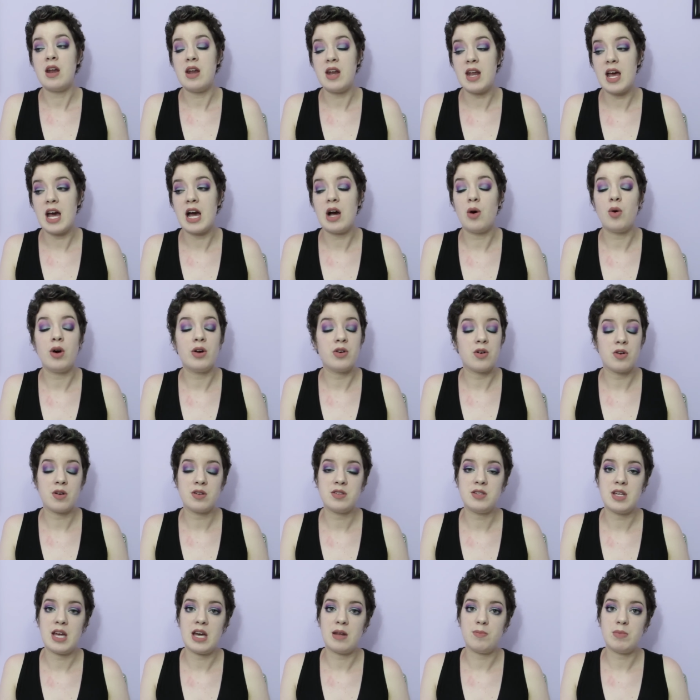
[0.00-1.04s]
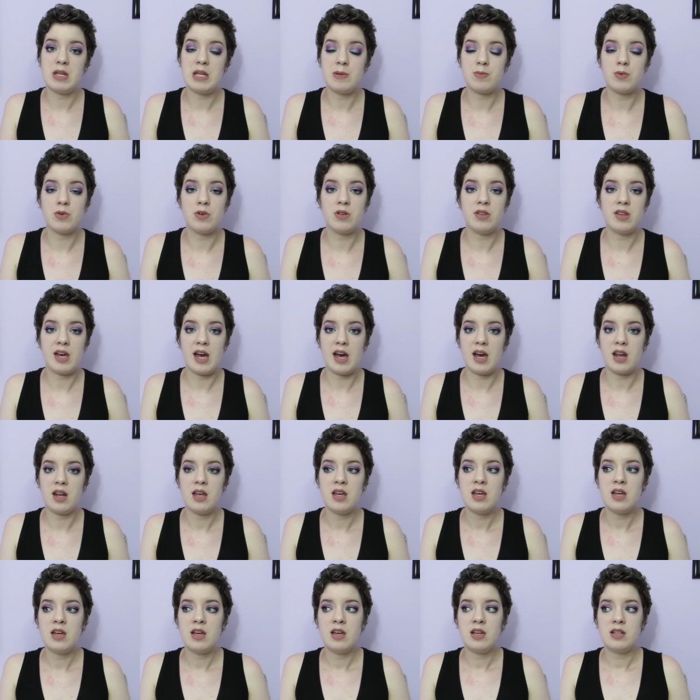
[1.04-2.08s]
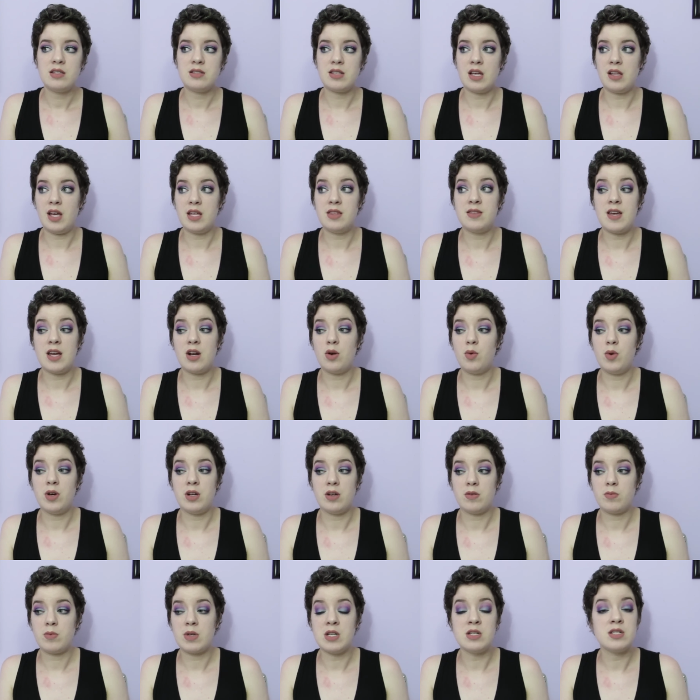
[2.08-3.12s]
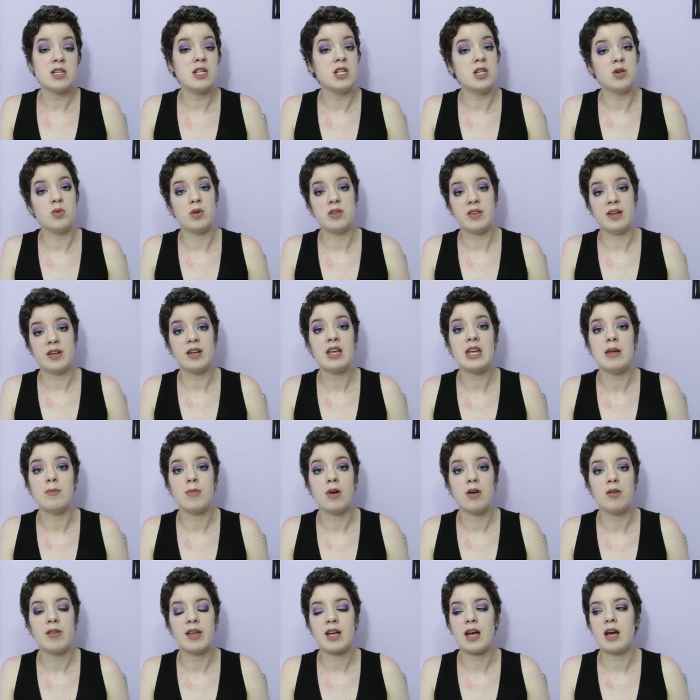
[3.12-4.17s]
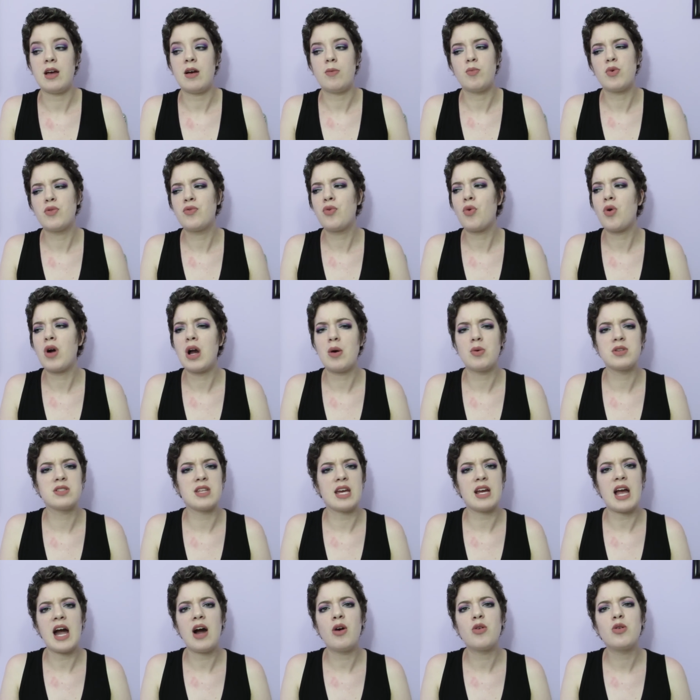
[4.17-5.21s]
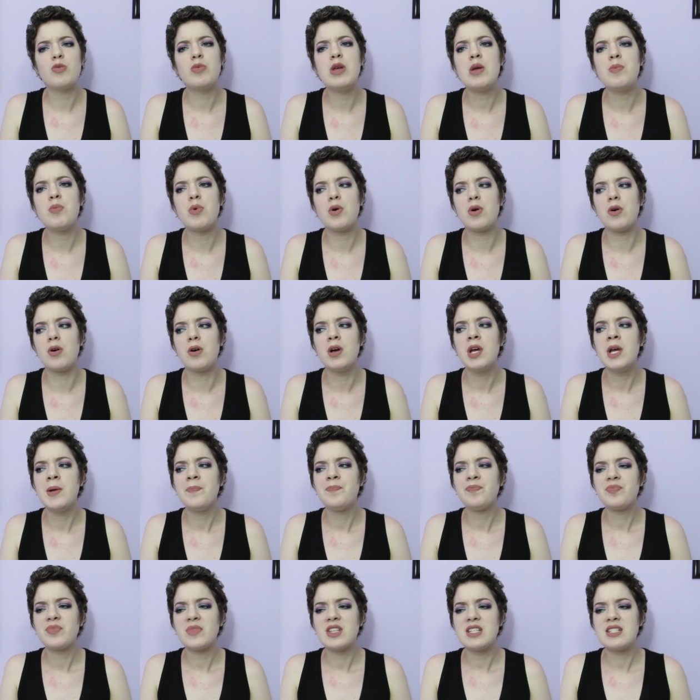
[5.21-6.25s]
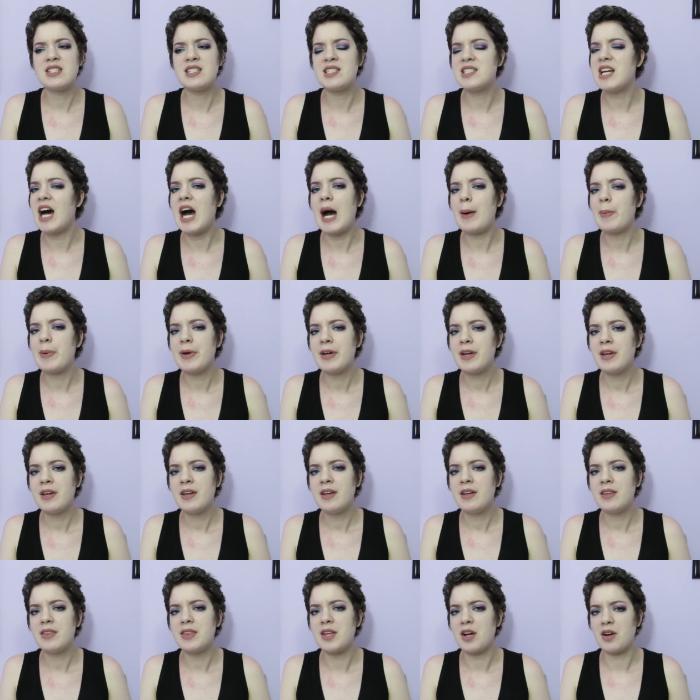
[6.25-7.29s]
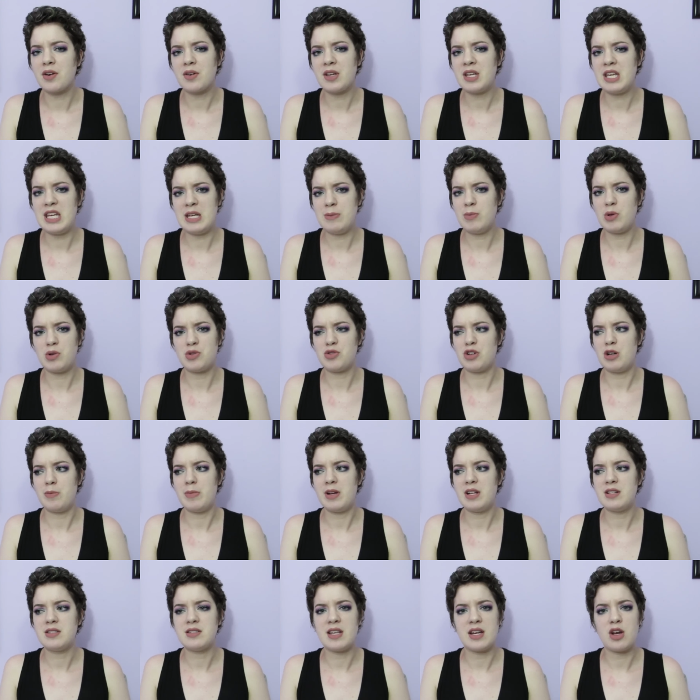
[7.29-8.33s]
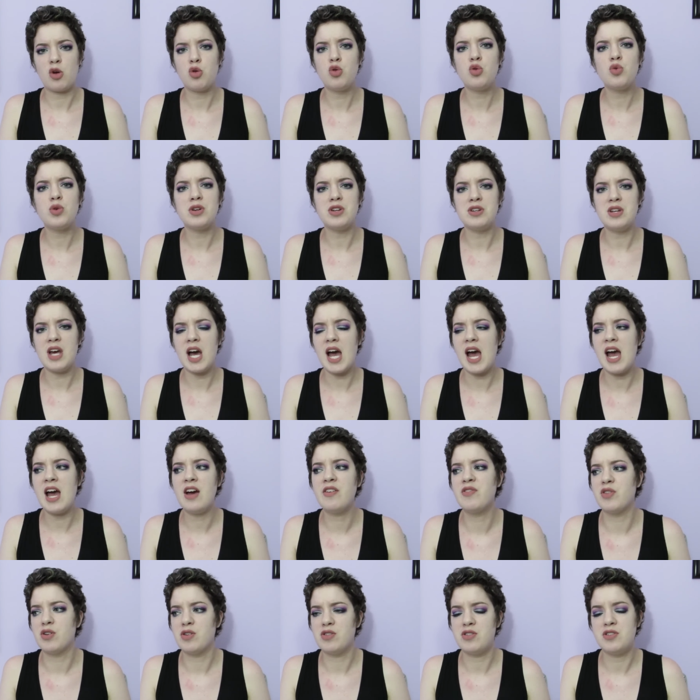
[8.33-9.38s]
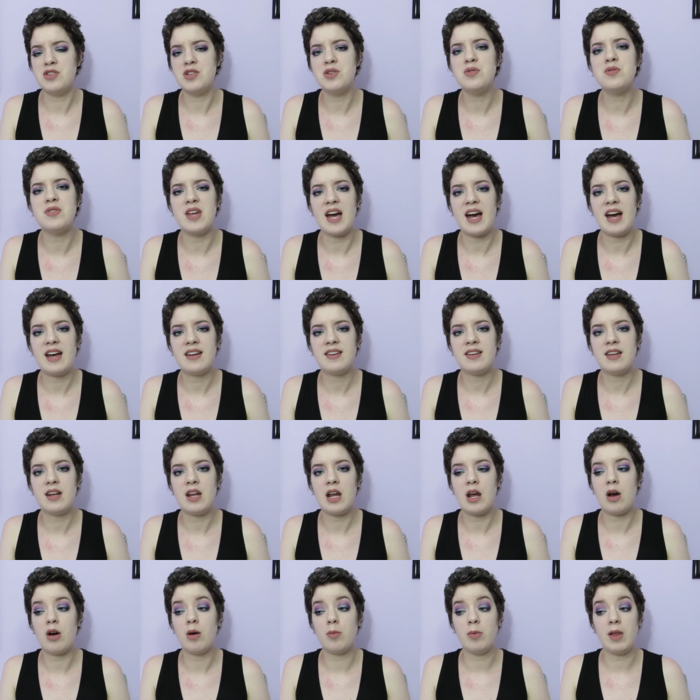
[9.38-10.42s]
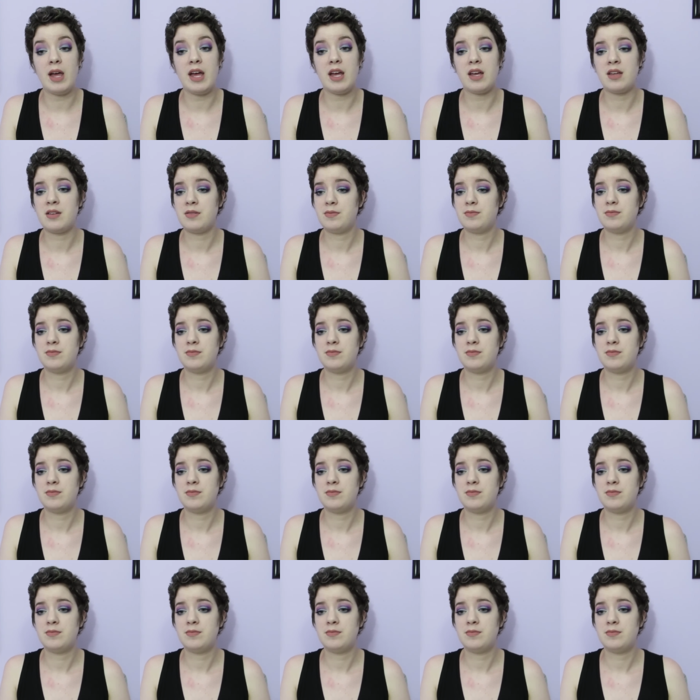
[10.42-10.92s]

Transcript: now understand people that say like they don't want to continue with like chemo. Like, before I was like, how do people stop their chemo treatments? Like, who would ever do that? And now I'm like,